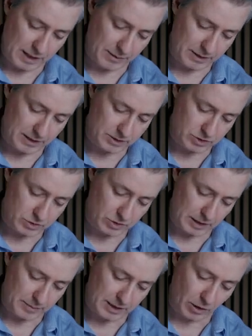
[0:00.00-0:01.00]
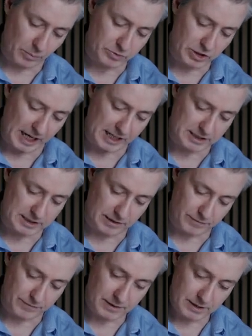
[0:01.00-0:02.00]
would I describe it?
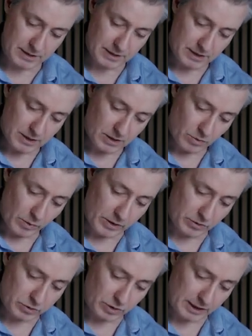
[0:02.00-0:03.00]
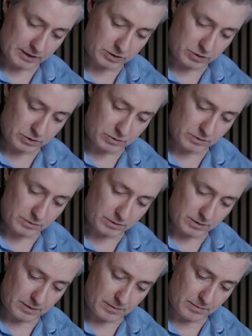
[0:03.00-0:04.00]
Objective. When you're trying to,
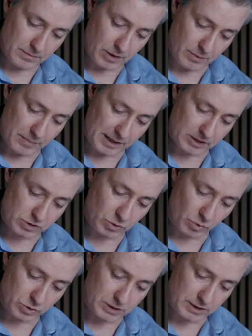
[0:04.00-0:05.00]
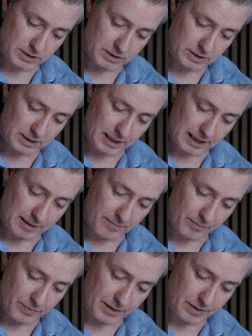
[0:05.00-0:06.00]
make sauces,
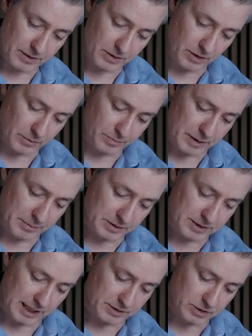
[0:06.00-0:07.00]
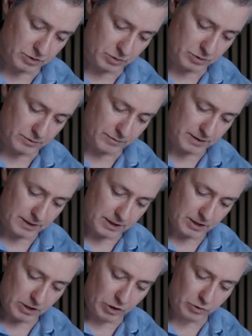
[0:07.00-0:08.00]
people tend to sort of
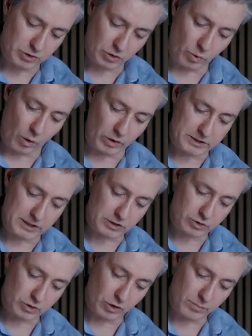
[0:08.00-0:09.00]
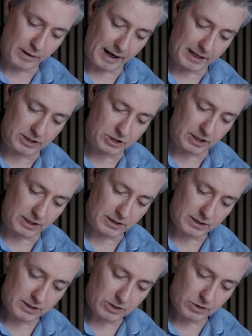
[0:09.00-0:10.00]
use the quality control manager
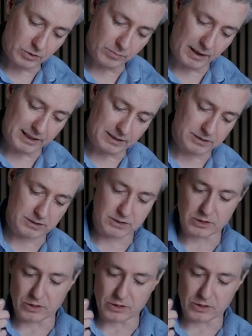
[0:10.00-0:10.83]
who might,